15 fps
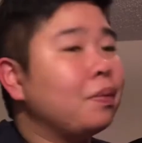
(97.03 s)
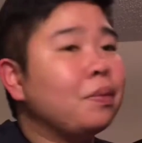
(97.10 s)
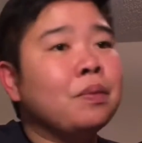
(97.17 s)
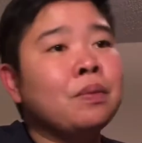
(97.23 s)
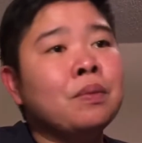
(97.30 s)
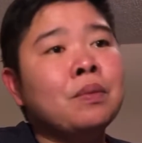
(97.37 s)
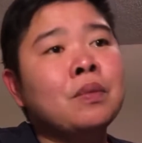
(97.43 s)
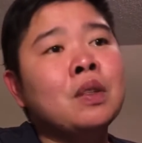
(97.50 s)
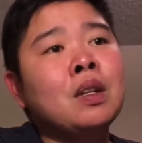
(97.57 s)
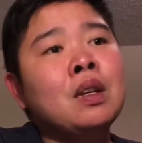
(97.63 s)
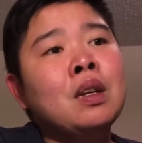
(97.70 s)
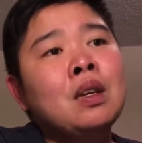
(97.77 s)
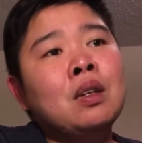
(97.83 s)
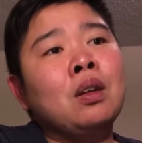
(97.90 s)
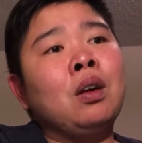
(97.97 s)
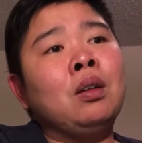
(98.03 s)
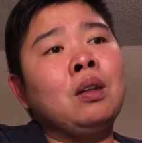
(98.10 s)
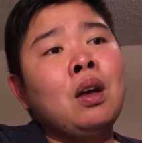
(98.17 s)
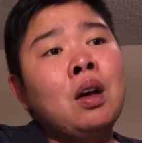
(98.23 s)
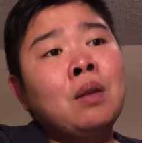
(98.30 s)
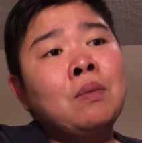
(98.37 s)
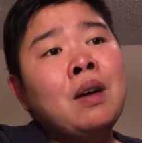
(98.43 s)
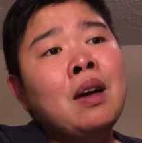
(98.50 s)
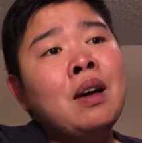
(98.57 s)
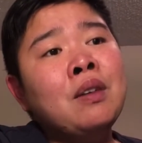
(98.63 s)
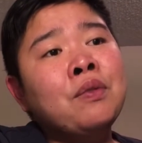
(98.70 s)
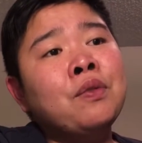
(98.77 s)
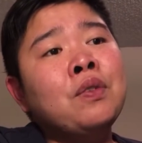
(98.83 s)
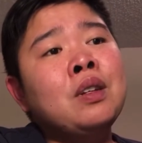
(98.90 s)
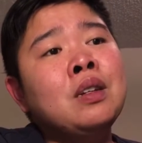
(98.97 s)
All
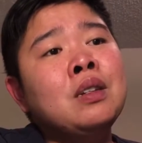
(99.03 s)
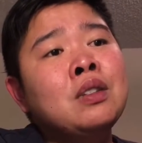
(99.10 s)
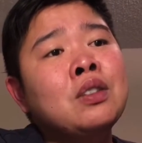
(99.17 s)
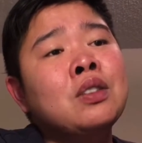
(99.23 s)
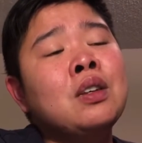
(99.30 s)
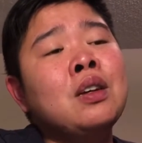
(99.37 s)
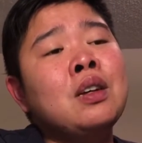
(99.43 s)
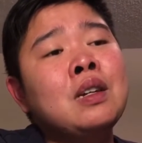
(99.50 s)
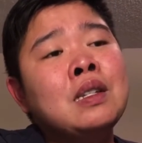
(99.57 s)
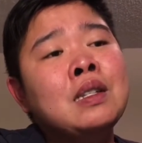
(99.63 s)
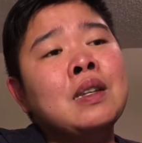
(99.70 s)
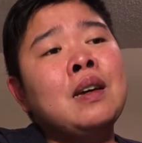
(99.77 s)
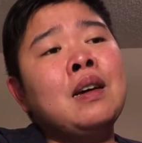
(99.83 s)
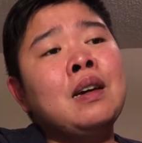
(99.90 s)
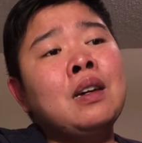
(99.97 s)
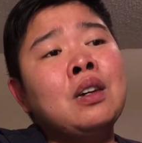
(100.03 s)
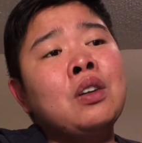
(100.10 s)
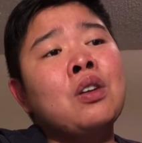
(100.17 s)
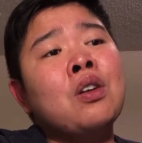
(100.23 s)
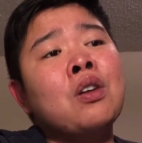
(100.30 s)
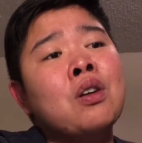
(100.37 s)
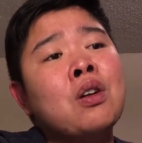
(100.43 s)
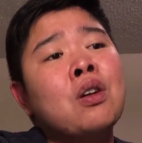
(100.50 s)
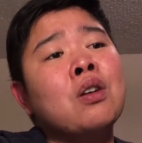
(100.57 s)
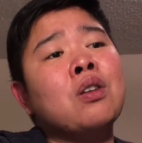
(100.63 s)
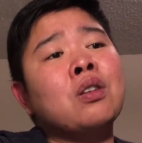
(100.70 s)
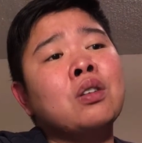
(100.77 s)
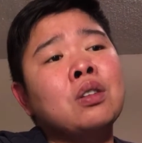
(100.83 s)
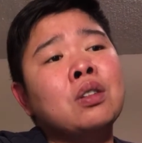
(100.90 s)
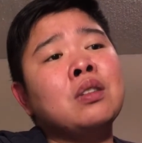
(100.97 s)
my friends are
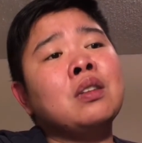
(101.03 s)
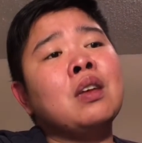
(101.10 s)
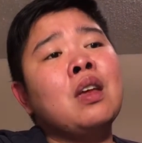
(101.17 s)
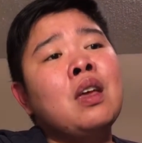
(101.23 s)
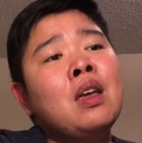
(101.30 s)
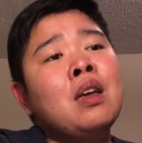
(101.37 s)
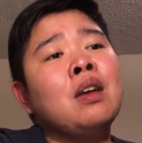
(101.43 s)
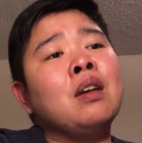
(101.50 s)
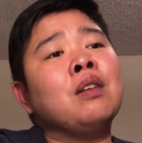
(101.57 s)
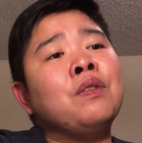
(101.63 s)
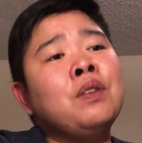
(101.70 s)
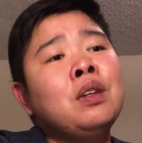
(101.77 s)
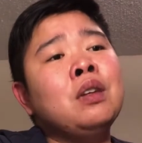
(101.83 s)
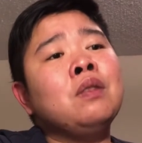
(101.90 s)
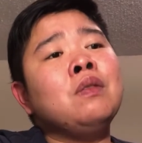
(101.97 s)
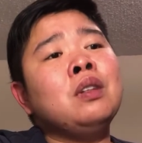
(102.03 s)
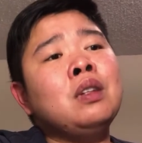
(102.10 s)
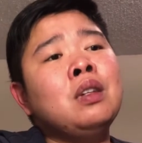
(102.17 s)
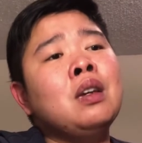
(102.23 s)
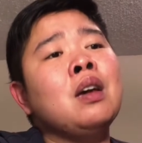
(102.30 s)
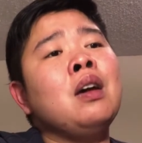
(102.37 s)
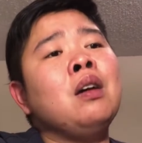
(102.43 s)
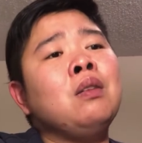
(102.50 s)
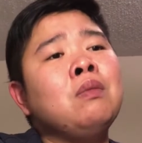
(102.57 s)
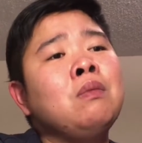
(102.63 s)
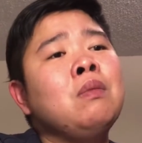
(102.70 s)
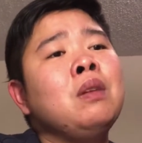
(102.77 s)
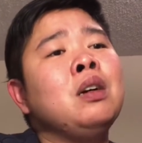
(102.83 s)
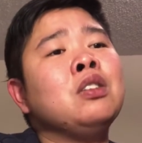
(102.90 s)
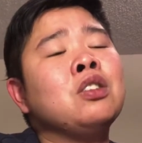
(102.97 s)
tired of hearing how
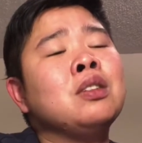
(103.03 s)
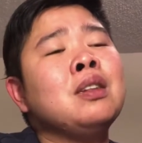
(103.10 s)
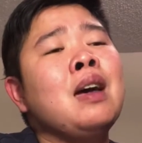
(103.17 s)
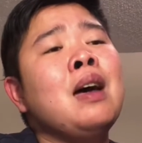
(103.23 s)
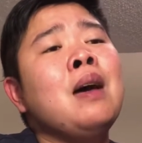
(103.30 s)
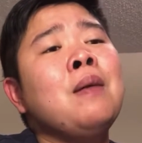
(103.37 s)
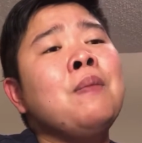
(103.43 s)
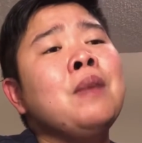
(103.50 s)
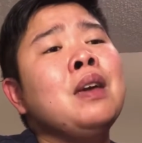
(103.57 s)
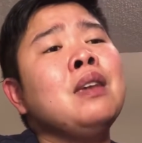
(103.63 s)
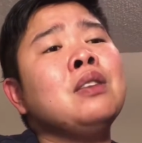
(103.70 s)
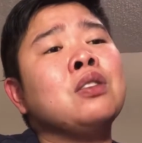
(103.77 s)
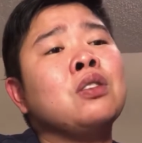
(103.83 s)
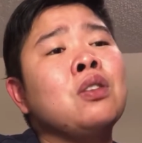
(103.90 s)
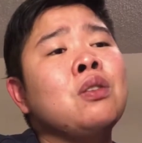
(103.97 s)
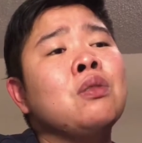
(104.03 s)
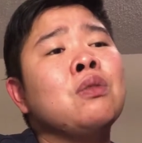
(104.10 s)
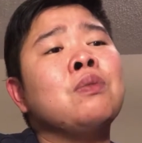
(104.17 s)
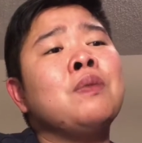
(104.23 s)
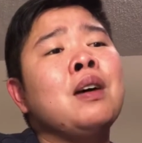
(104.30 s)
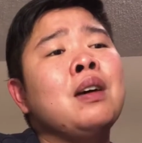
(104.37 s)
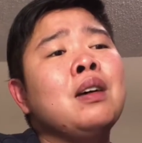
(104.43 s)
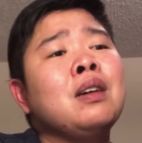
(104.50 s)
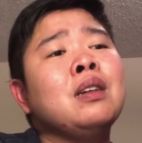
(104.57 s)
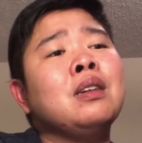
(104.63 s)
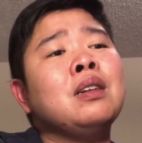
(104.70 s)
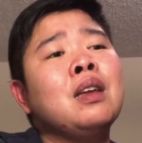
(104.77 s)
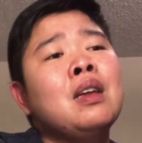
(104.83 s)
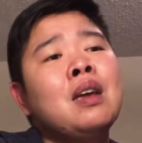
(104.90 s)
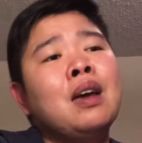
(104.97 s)
much I miss you,
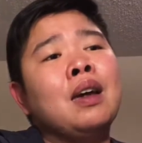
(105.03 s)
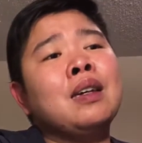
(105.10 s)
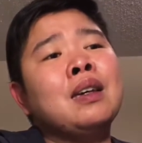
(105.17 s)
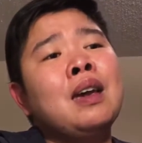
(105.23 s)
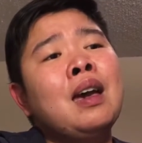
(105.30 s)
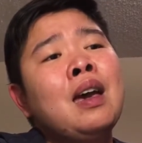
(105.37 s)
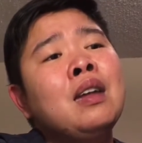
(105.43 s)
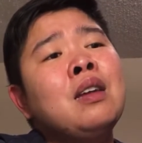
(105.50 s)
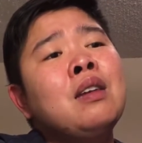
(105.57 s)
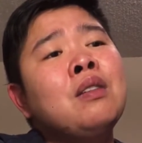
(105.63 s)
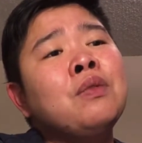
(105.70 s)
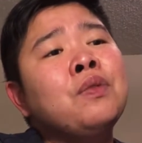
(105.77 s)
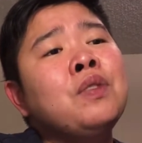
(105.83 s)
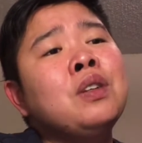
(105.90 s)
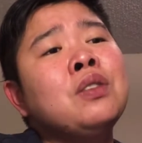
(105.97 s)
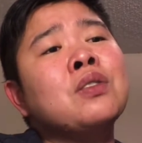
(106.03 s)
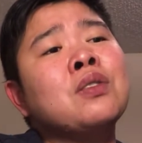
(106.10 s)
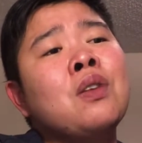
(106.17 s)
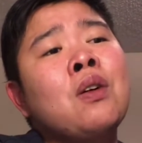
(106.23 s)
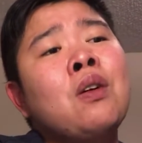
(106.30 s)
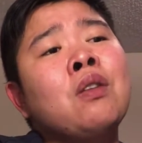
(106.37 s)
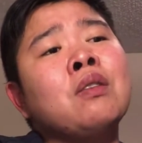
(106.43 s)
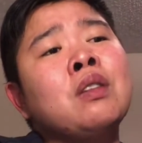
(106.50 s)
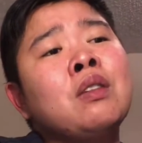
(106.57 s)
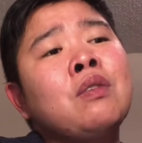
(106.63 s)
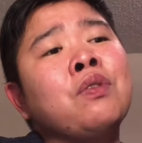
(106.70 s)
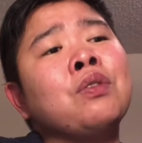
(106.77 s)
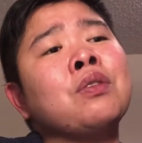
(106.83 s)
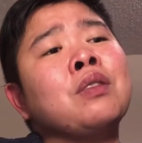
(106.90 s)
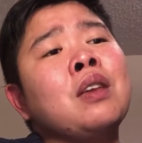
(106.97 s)
but I kind of feel sorry
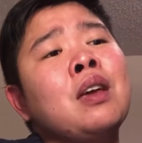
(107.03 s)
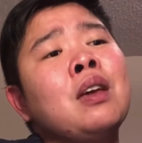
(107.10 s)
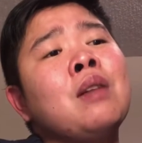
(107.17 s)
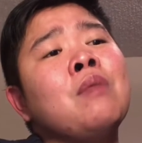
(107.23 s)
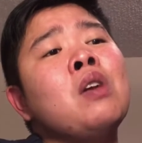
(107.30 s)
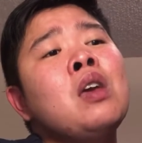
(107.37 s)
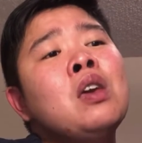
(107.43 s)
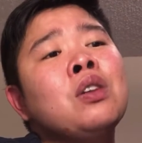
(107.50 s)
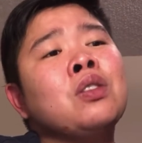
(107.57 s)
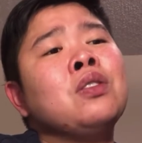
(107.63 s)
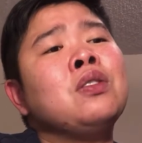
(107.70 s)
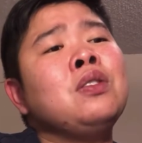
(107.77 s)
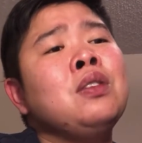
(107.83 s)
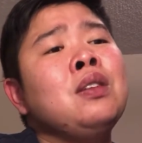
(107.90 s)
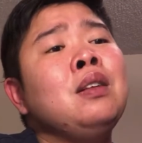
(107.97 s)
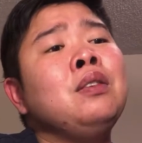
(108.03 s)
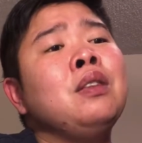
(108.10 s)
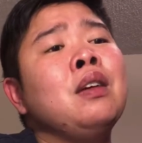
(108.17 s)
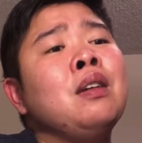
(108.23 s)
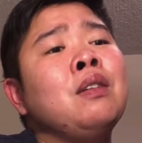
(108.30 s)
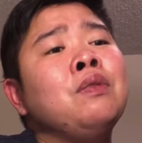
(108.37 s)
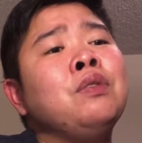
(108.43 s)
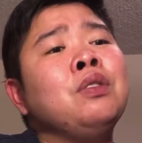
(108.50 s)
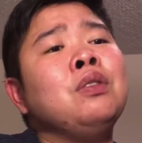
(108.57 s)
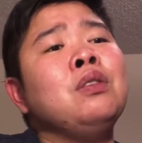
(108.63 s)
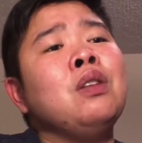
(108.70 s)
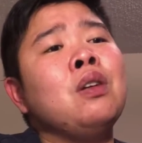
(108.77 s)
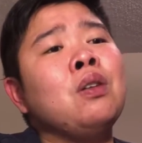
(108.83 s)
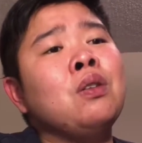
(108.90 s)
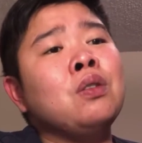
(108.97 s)
for them, cause you'll never
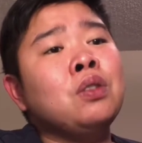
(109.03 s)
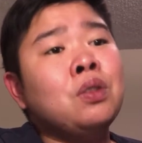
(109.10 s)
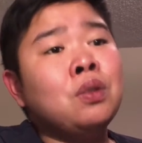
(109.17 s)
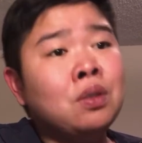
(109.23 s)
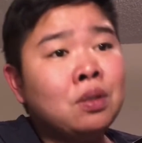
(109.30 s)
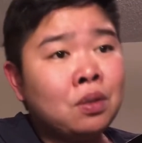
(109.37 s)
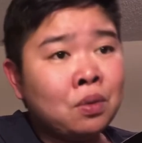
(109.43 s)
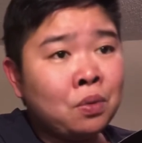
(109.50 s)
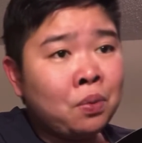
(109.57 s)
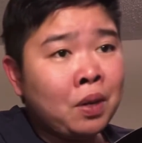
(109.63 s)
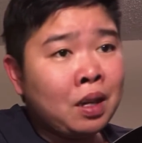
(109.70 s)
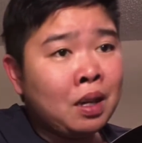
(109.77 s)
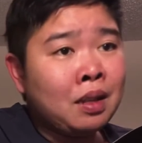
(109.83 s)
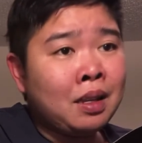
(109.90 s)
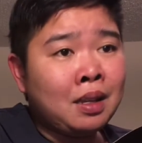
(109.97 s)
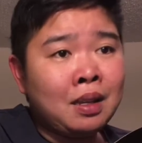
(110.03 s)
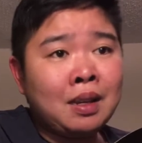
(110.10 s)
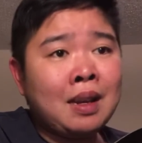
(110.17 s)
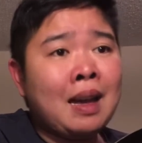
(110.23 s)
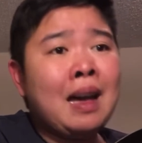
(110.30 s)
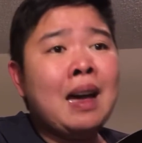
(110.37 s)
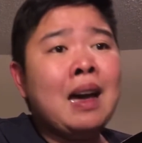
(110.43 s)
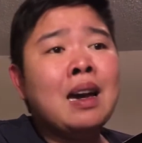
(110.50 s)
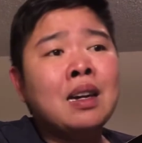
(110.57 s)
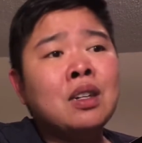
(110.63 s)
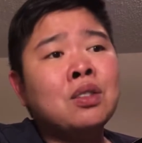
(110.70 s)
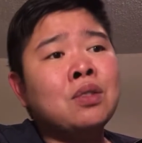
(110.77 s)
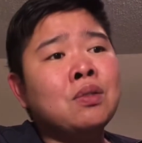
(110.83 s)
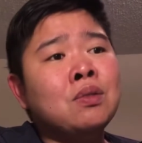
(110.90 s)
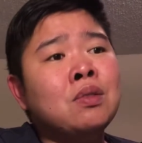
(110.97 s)
know you the way that
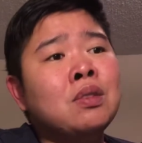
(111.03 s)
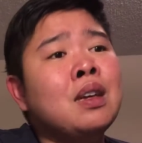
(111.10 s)
I do.